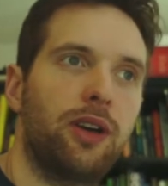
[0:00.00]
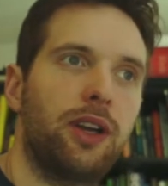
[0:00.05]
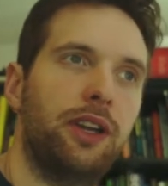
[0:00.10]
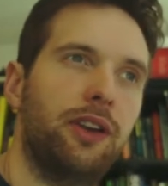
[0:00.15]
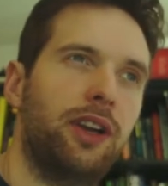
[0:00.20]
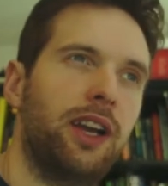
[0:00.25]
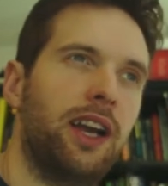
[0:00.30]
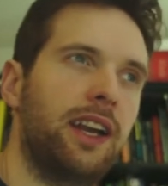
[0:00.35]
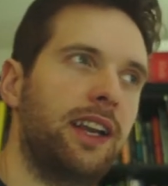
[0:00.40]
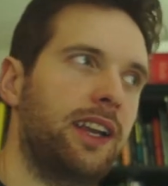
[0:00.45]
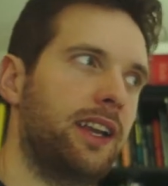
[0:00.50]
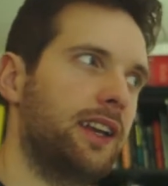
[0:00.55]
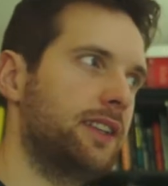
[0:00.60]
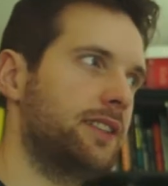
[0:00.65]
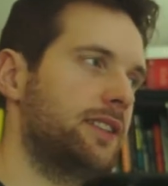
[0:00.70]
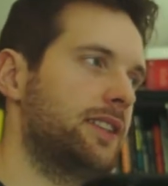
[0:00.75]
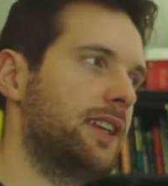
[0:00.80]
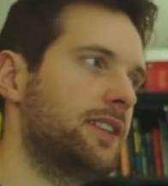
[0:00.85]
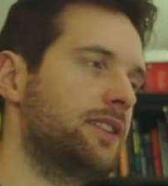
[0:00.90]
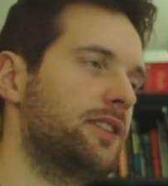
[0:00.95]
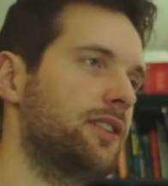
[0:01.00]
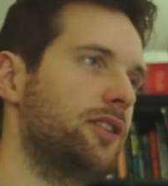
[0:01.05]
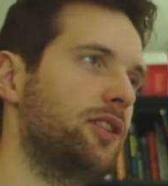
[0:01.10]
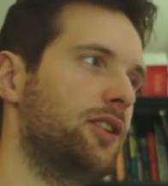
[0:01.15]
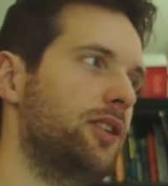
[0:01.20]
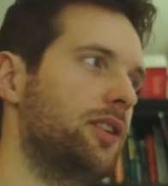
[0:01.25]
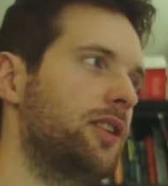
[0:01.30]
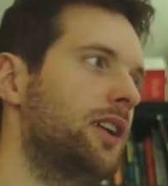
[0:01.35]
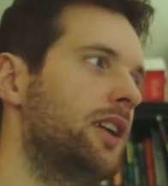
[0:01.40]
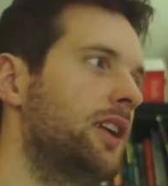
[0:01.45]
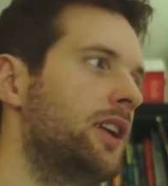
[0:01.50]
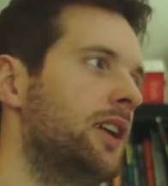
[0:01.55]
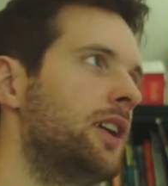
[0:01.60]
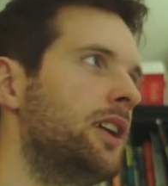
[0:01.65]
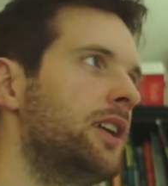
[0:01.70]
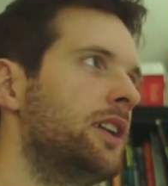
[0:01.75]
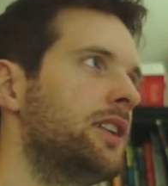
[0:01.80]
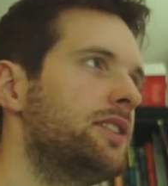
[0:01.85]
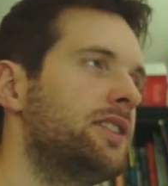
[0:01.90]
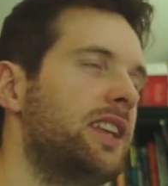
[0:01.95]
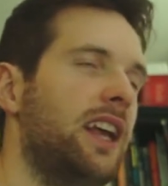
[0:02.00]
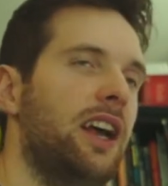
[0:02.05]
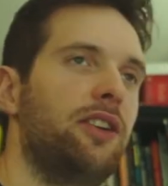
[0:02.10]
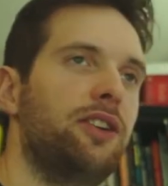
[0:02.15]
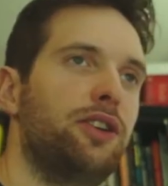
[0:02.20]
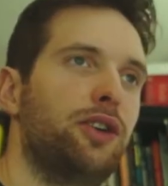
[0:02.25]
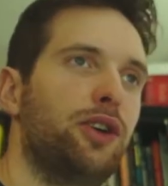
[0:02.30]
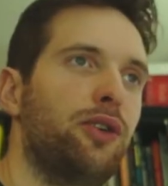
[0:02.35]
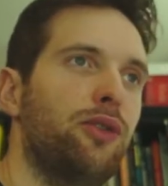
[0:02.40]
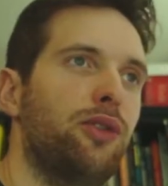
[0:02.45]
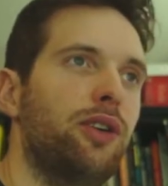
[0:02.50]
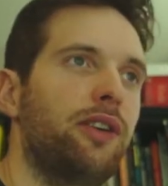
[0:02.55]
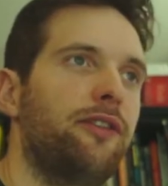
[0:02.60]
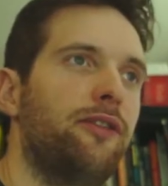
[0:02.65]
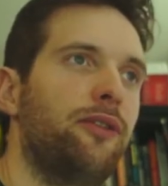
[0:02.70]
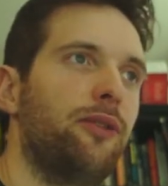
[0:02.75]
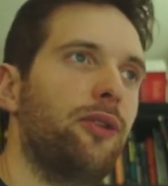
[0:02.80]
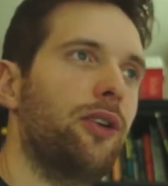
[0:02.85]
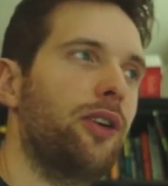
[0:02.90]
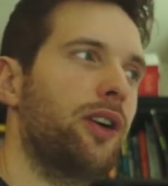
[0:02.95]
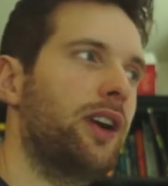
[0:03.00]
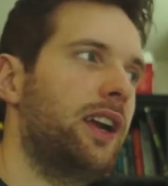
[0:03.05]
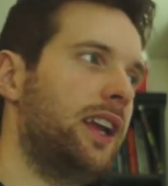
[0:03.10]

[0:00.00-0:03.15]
you kind of get a sense of the sound you're going for.